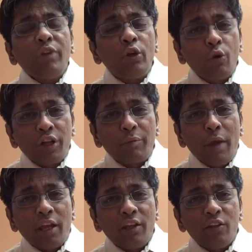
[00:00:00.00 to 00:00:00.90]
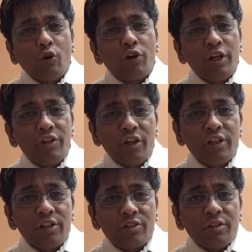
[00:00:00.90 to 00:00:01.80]
Kotak Bank has already
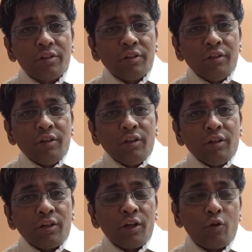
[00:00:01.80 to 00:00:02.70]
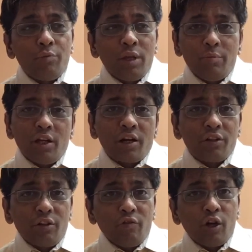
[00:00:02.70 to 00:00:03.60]
done it. Now maybe
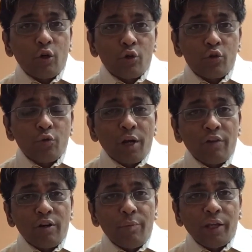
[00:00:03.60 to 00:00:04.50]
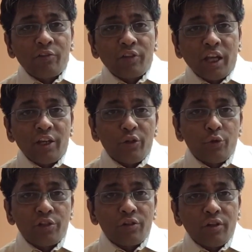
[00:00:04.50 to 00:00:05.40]
another 1 or 2 private banks can do
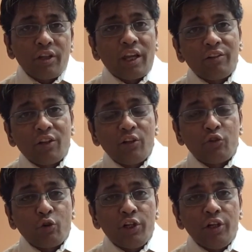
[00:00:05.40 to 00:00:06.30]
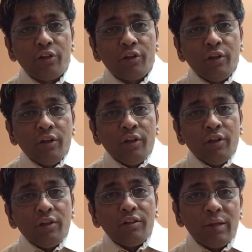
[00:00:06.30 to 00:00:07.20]
it, can consolidate.
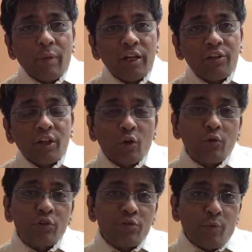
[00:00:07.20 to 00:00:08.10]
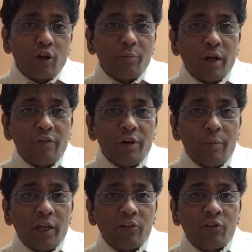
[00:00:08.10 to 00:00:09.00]
They might take over smaller private
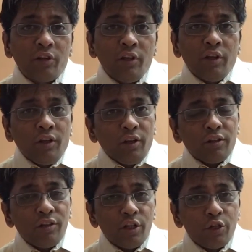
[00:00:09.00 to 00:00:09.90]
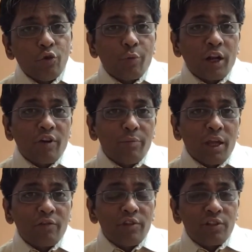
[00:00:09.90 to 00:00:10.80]
banks. The new private
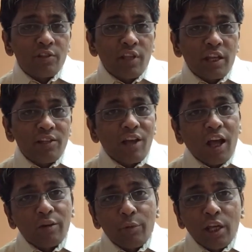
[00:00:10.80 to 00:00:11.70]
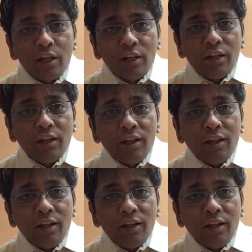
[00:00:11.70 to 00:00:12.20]
bank which is there is RBL.